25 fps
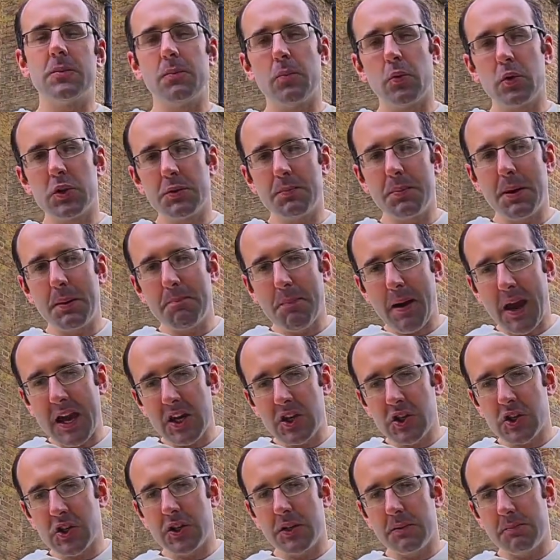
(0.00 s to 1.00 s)
Well, to be
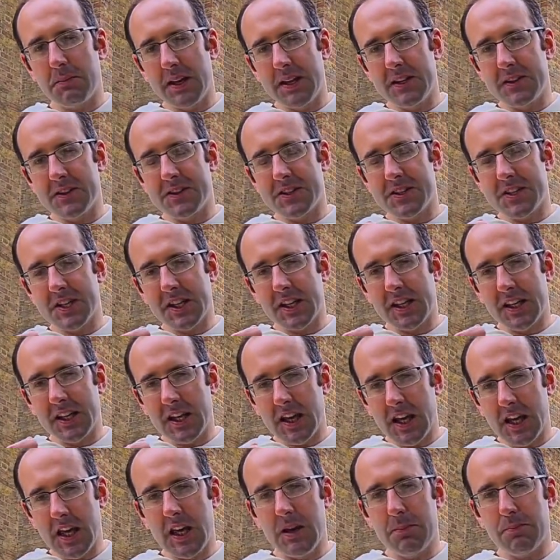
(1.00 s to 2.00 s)
patient means to
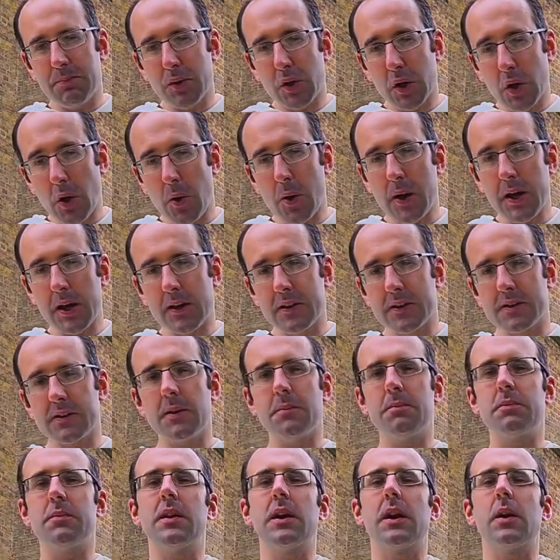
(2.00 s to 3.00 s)
keep going at
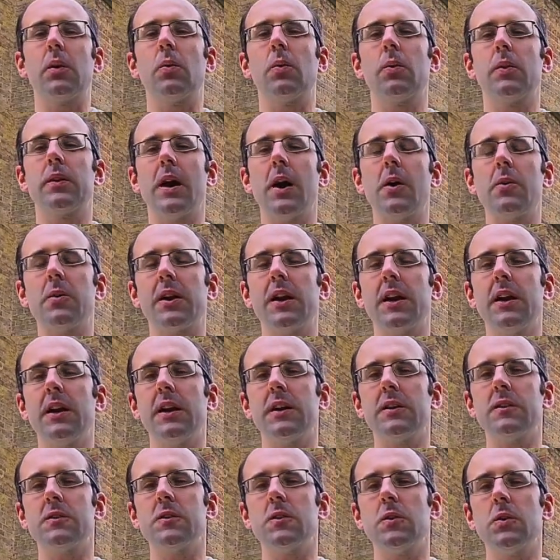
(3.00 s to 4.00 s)
something without getting
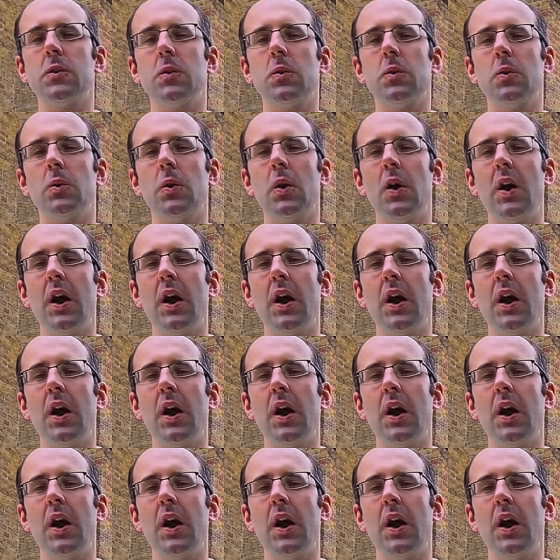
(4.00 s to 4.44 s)
too